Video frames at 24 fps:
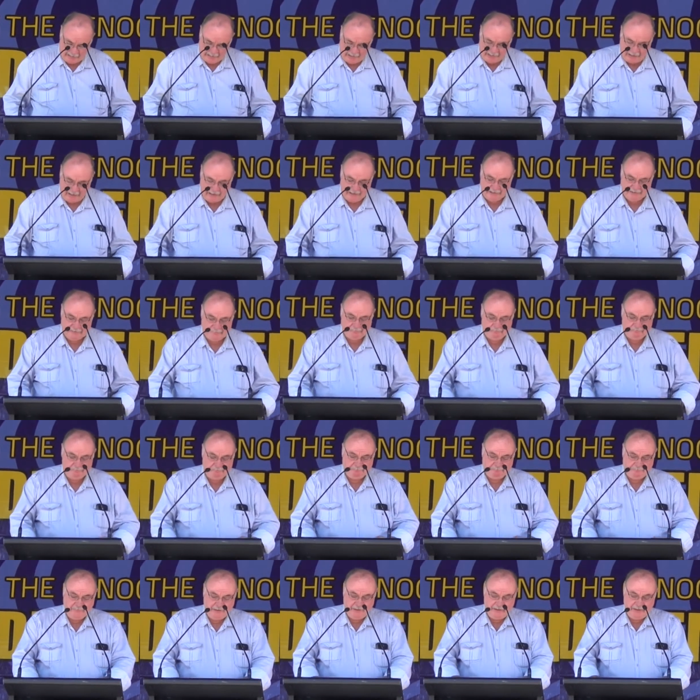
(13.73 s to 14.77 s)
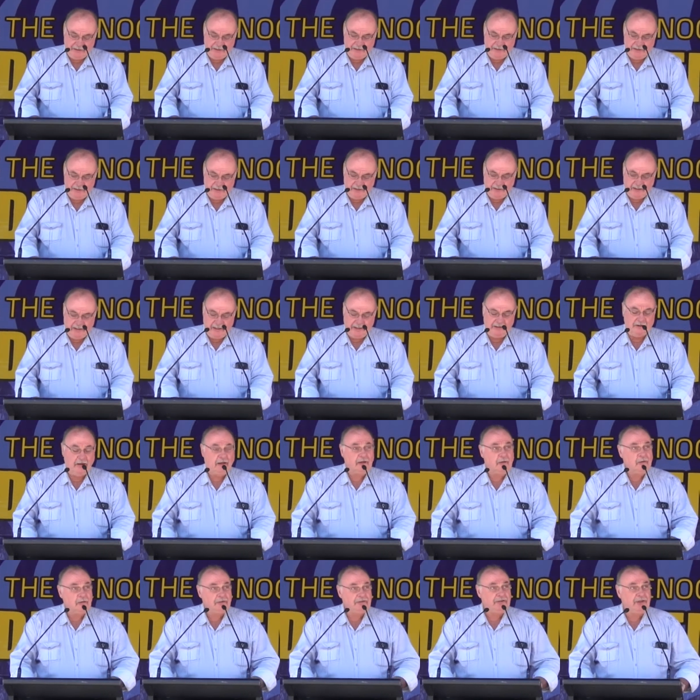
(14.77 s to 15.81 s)
And I'd
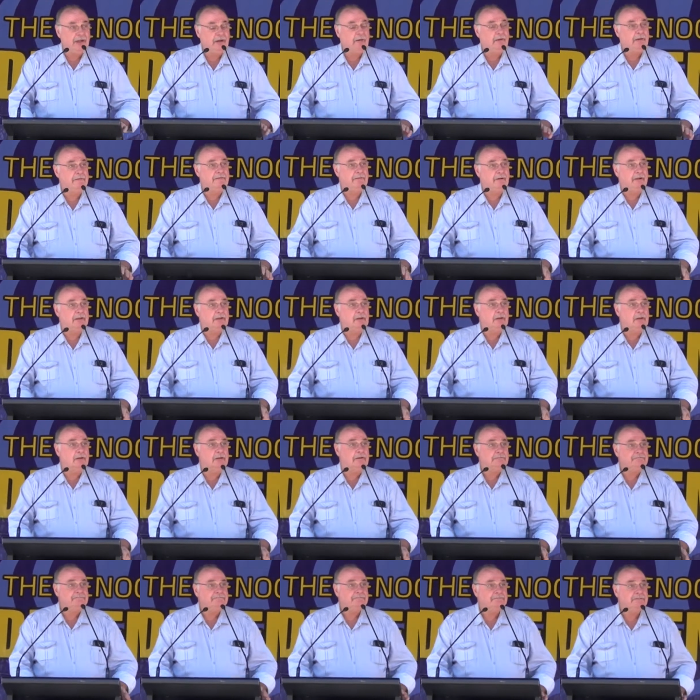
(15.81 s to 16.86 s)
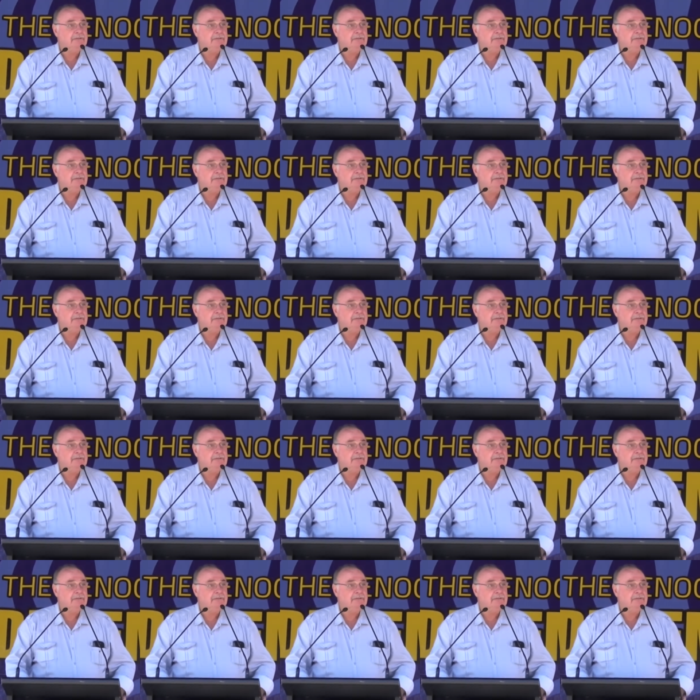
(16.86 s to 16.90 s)
also, if I could,